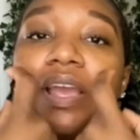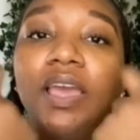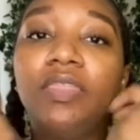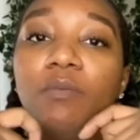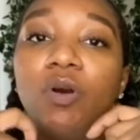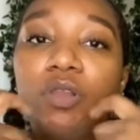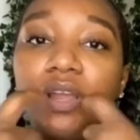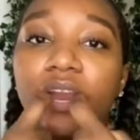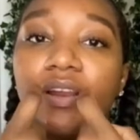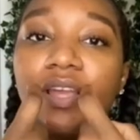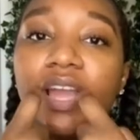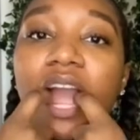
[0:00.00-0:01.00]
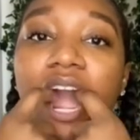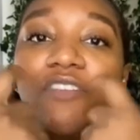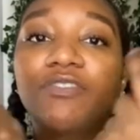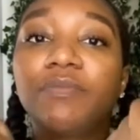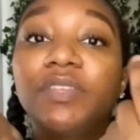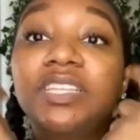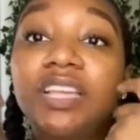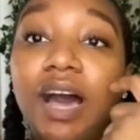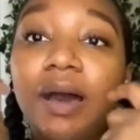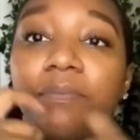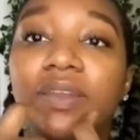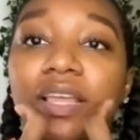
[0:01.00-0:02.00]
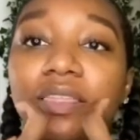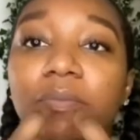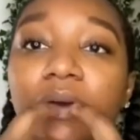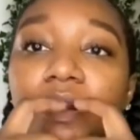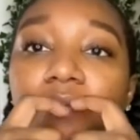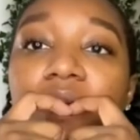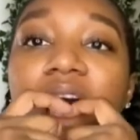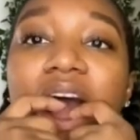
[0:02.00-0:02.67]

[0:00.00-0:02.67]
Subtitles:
in the molar area from the top, not the bottom.